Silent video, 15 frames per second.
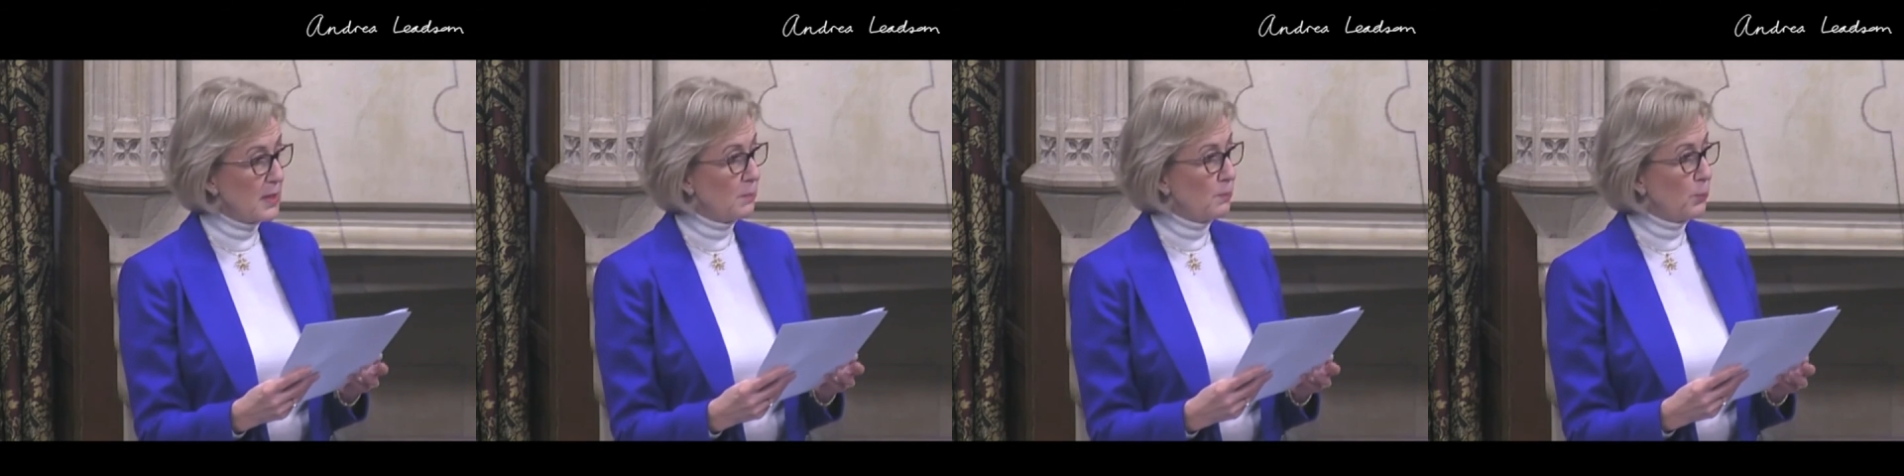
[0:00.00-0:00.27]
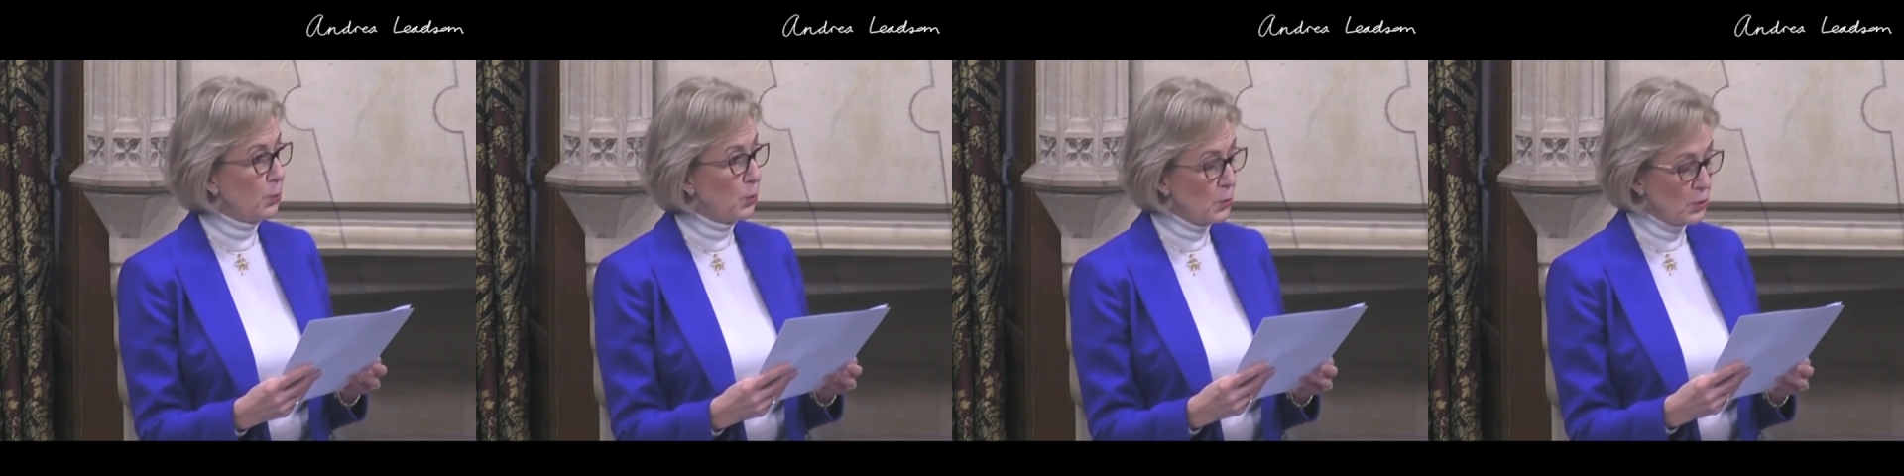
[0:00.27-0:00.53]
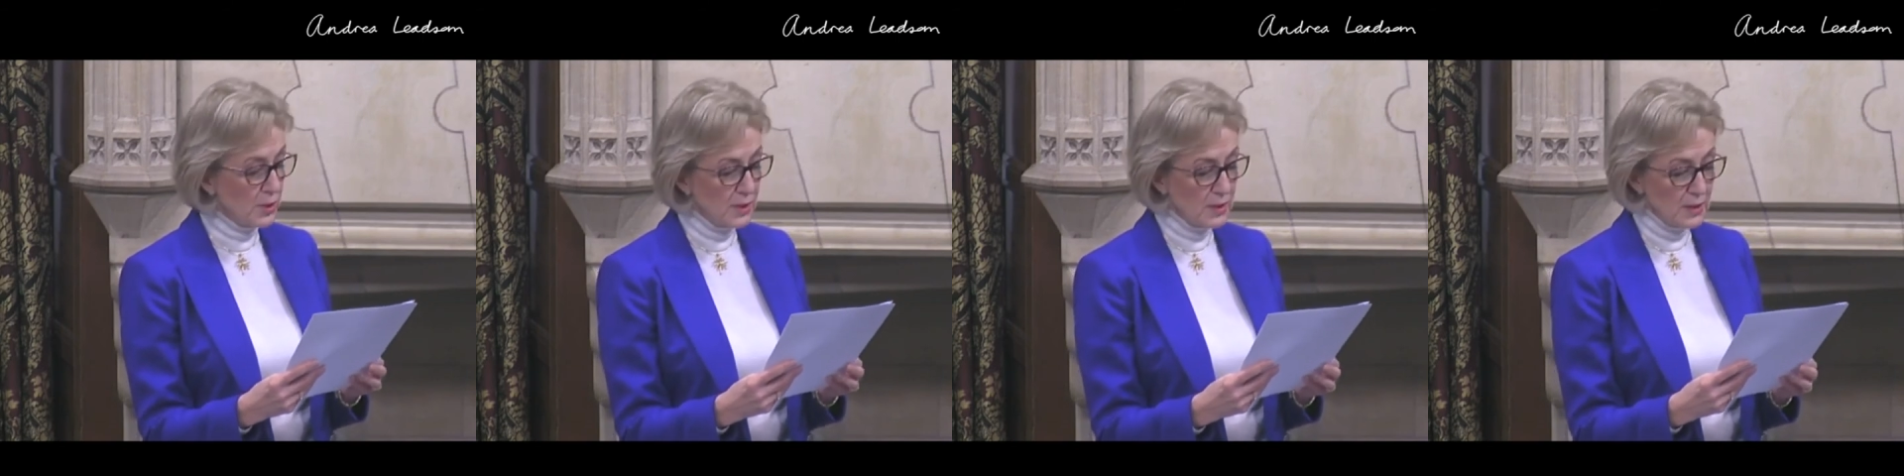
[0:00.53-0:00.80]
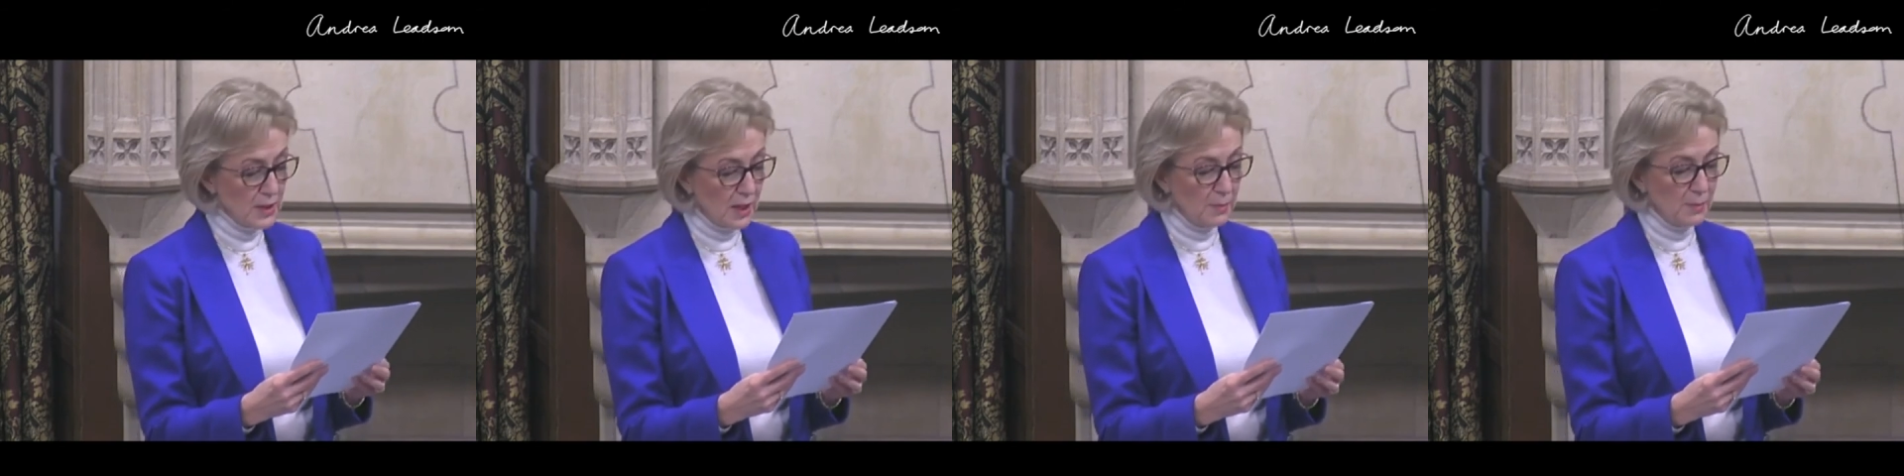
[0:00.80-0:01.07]
important
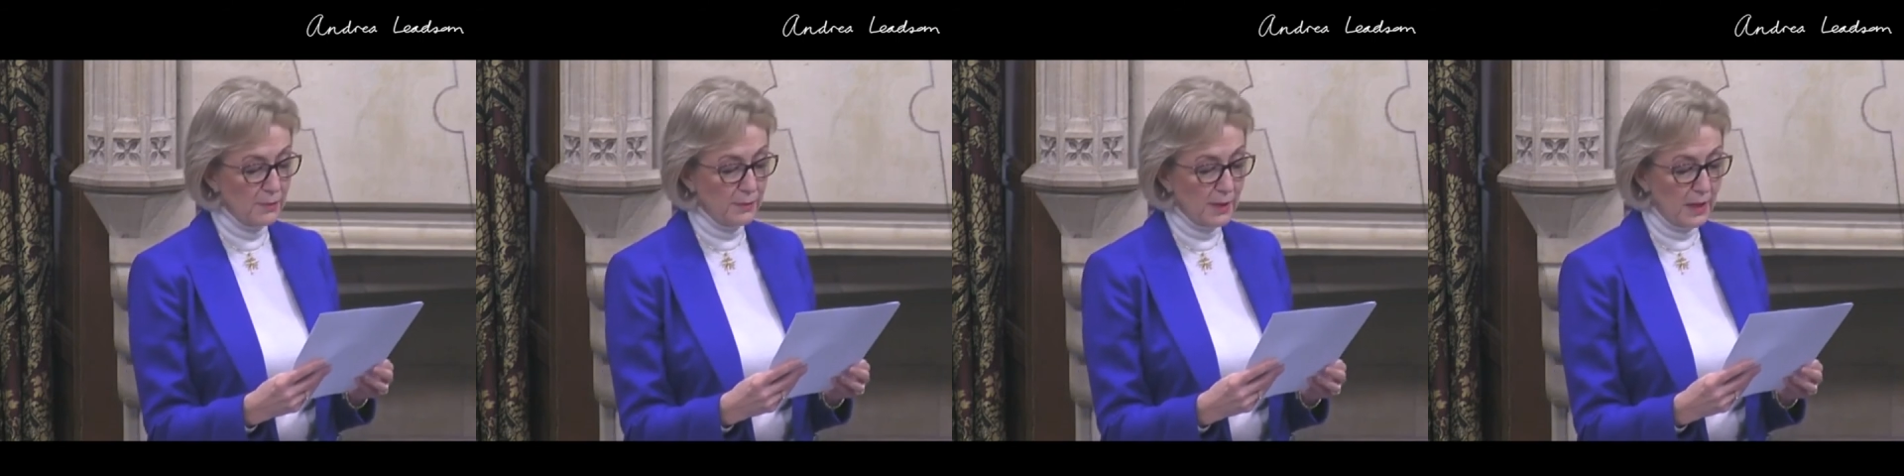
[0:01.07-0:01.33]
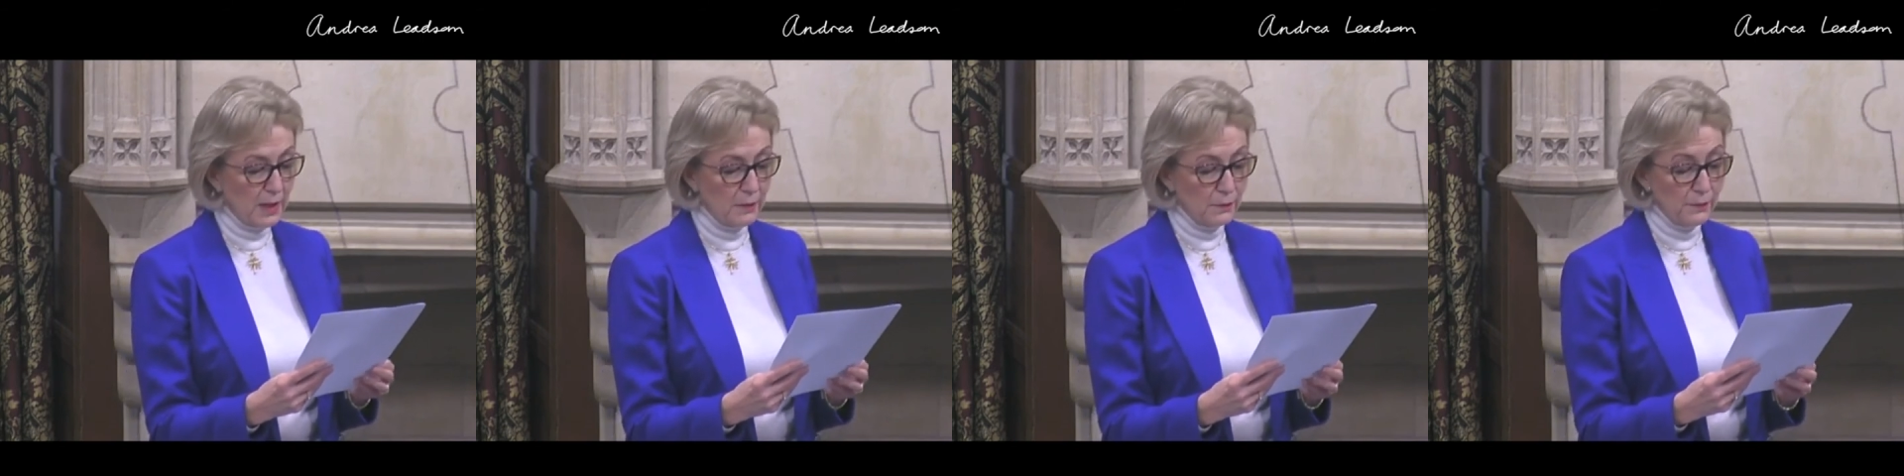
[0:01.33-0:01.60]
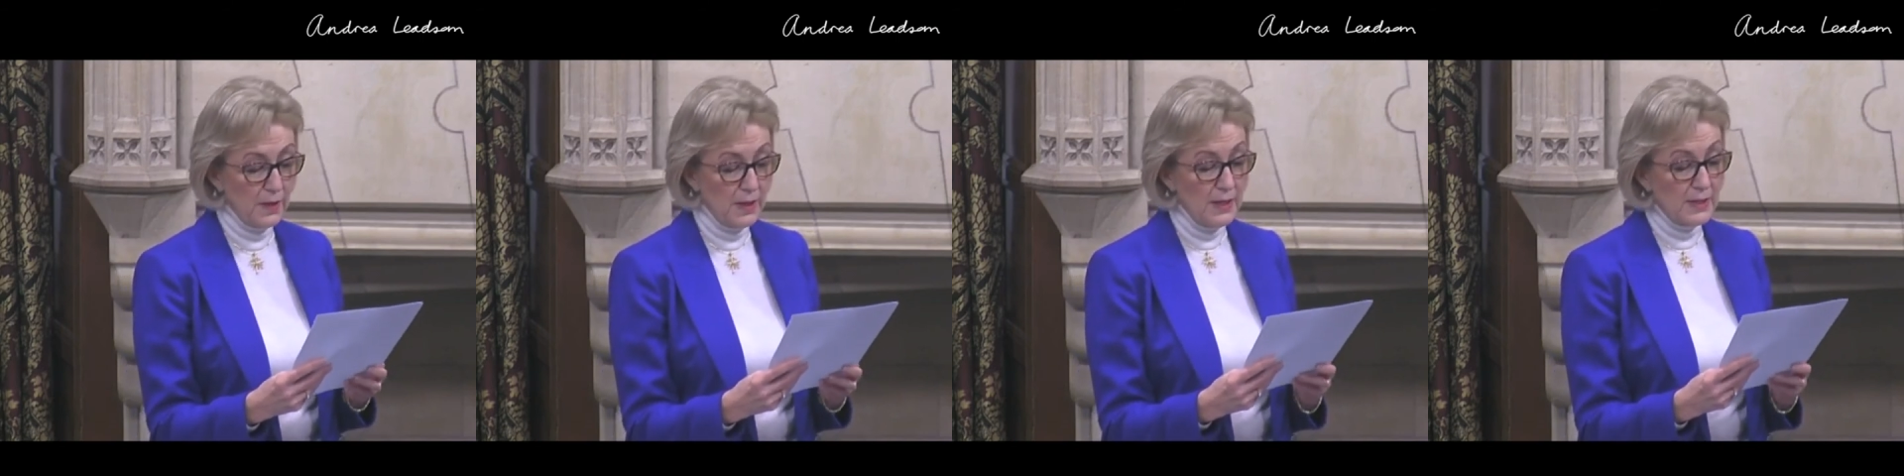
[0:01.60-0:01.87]
time of life